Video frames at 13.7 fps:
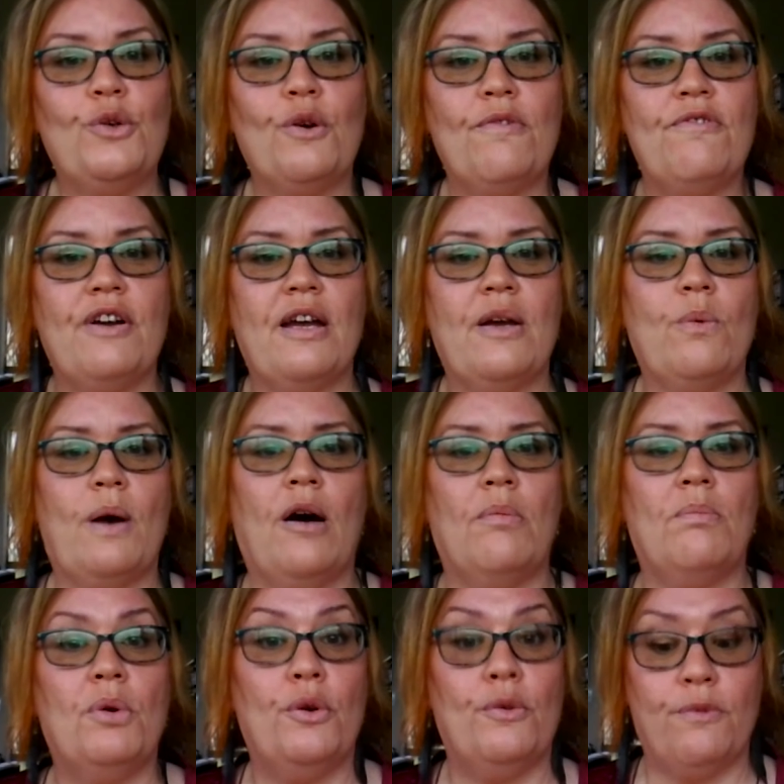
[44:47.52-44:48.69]
You could very
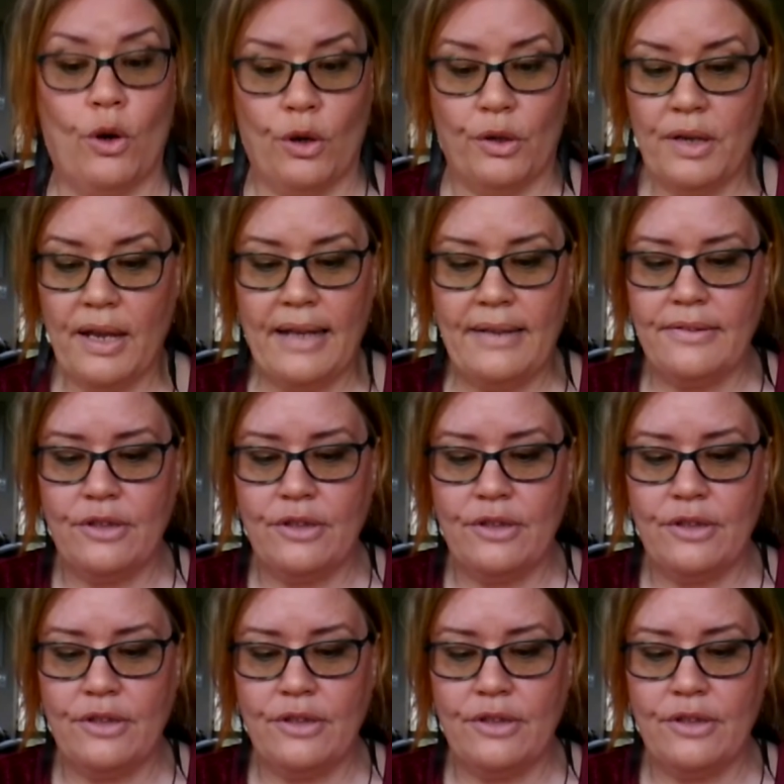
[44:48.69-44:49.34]
well move on.